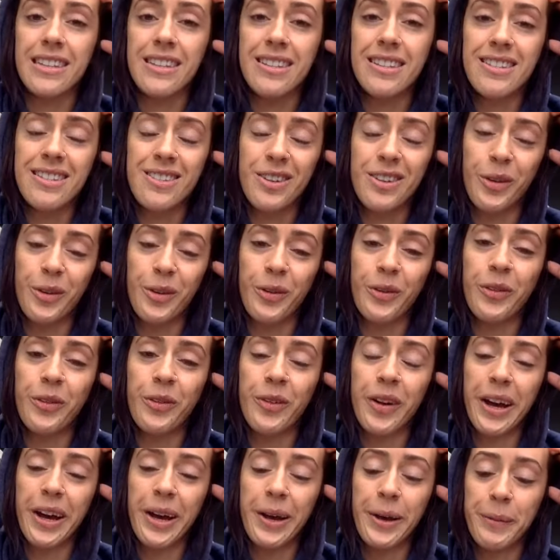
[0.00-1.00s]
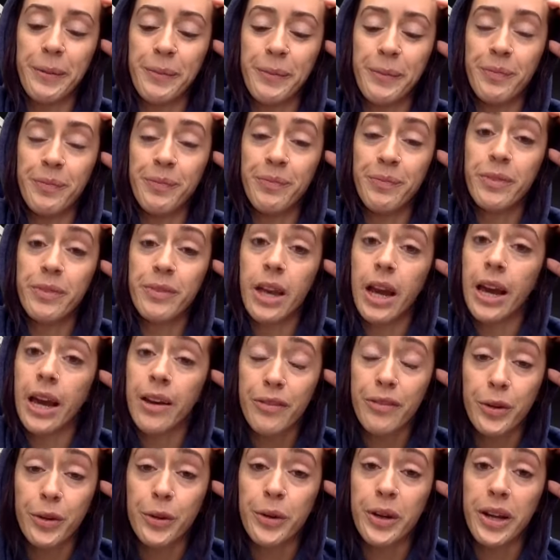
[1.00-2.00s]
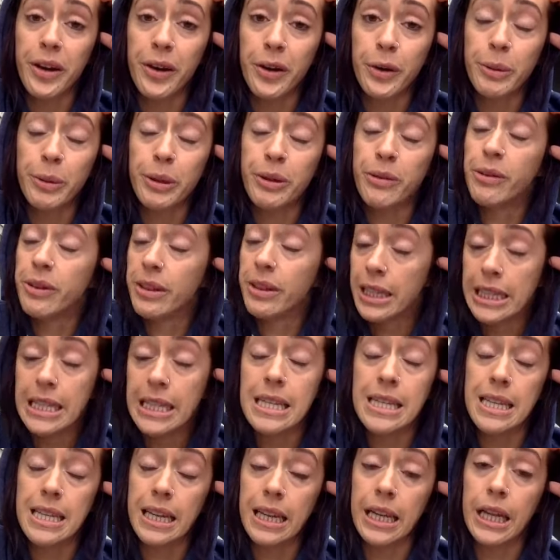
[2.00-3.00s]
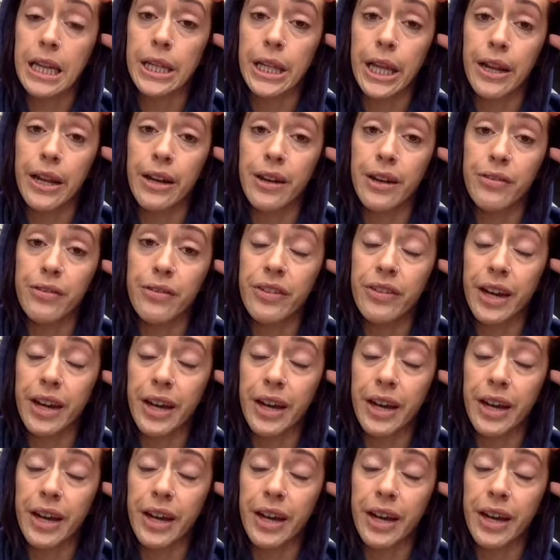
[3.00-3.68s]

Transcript: So, I have no doubt I'll be releasing a lot of,